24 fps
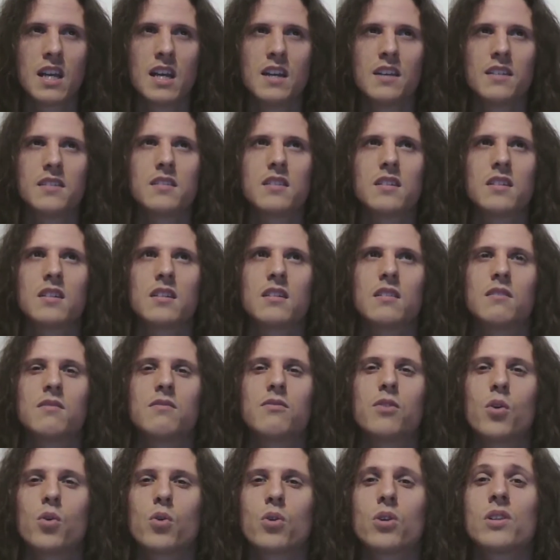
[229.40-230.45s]
the
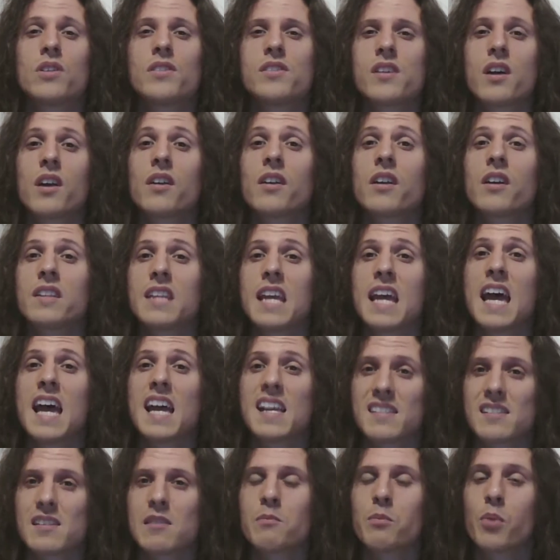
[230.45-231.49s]
vocals are not
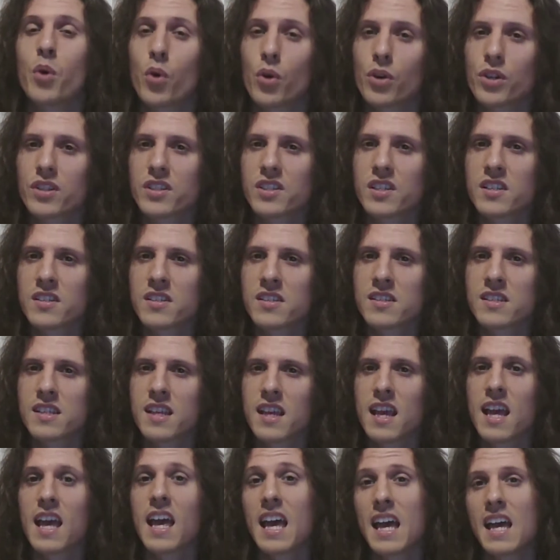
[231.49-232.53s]
as important
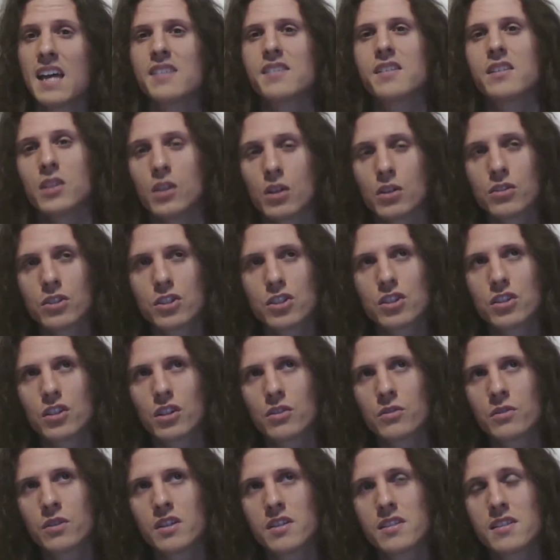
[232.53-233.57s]
as in other
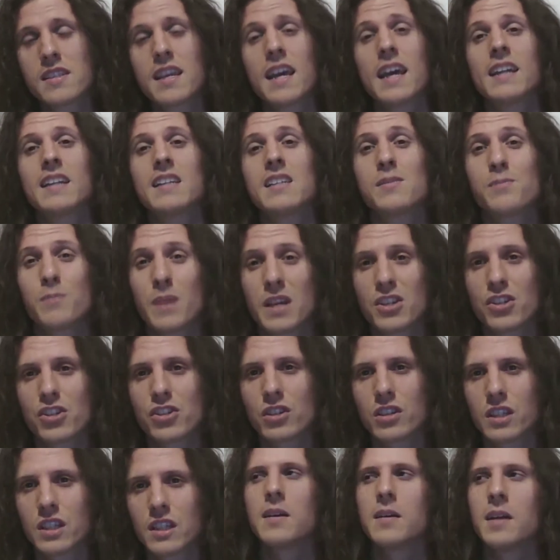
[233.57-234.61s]
genres, and
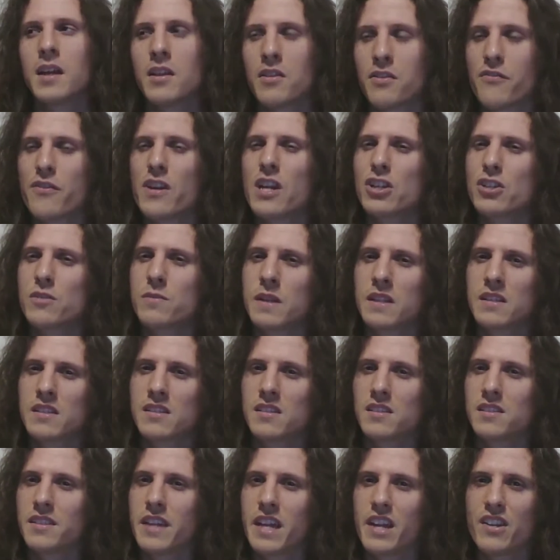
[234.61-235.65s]
especially in thrash metal
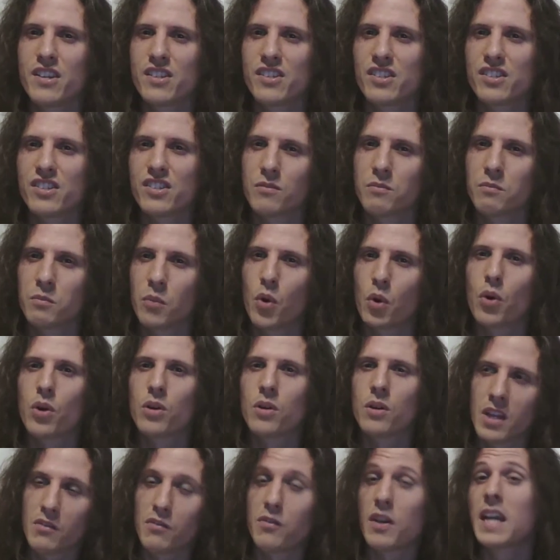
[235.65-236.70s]
there is more
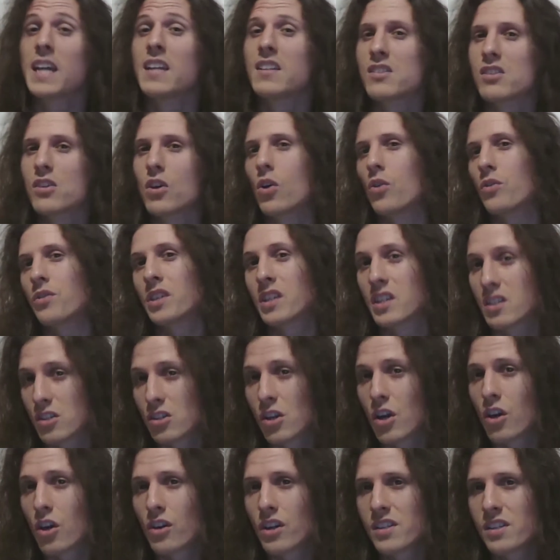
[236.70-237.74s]
weight on the
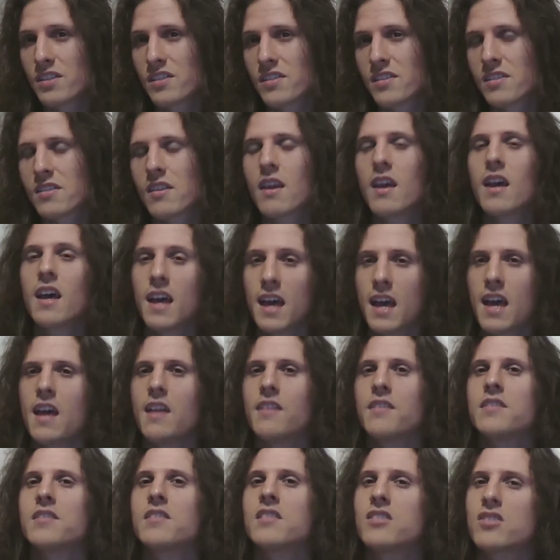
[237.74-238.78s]
guitarists and
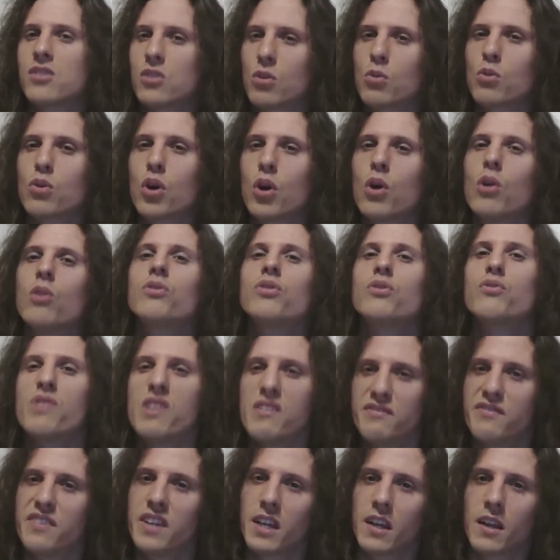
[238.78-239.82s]
the so-called
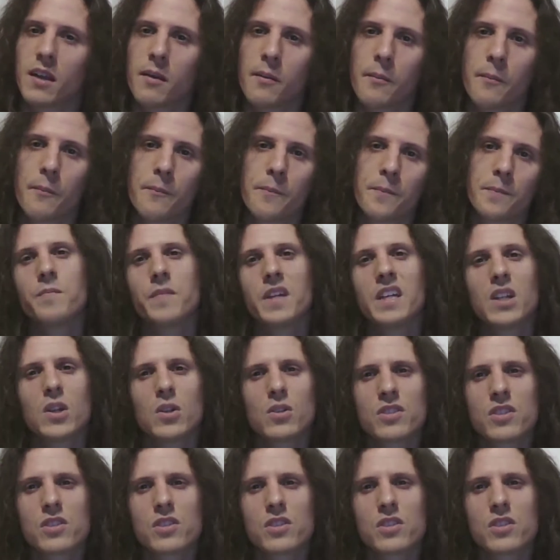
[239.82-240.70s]
riffing. It also